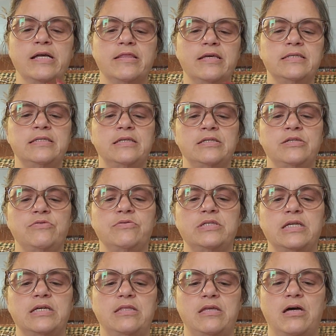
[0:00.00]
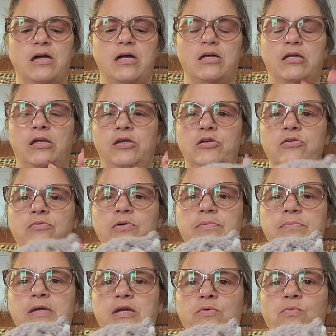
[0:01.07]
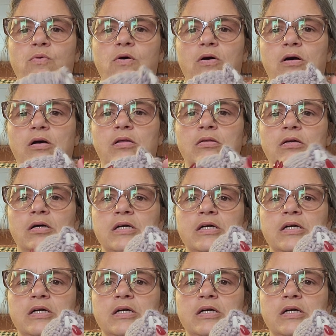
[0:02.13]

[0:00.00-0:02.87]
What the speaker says: This is using the Hue and Me wool,